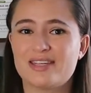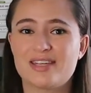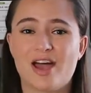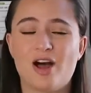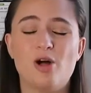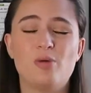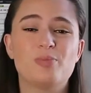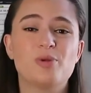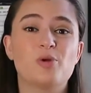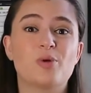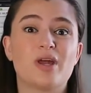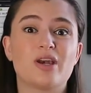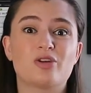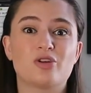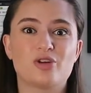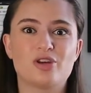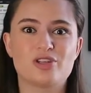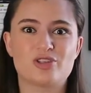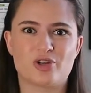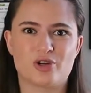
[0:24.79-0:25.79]
to help you
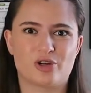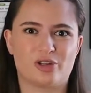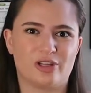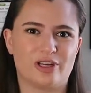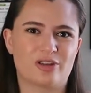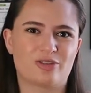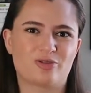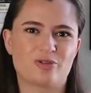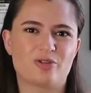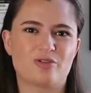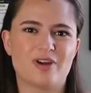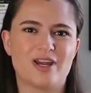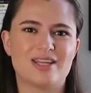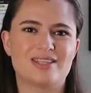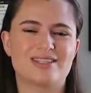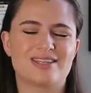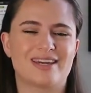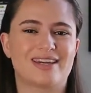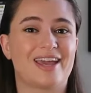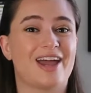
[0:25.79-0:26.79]
increase your click-through
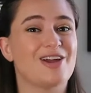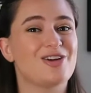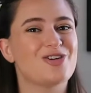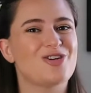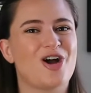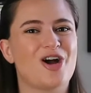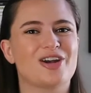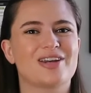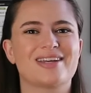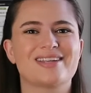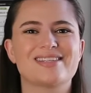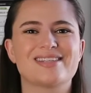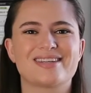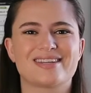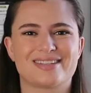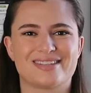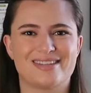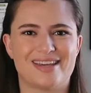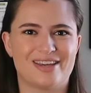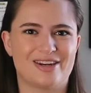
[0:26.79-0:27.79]
rates and get your audience
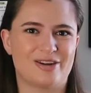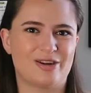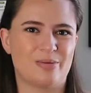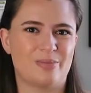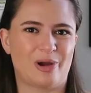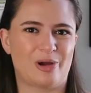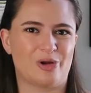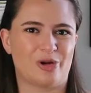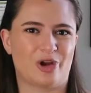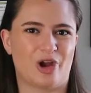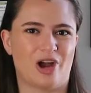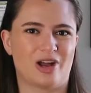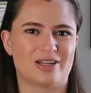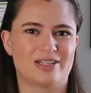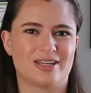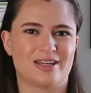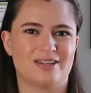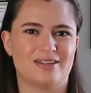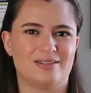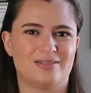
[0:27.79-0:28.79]
excited about your
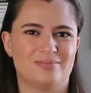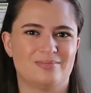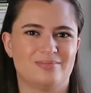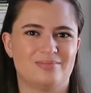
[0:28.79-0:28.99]
content.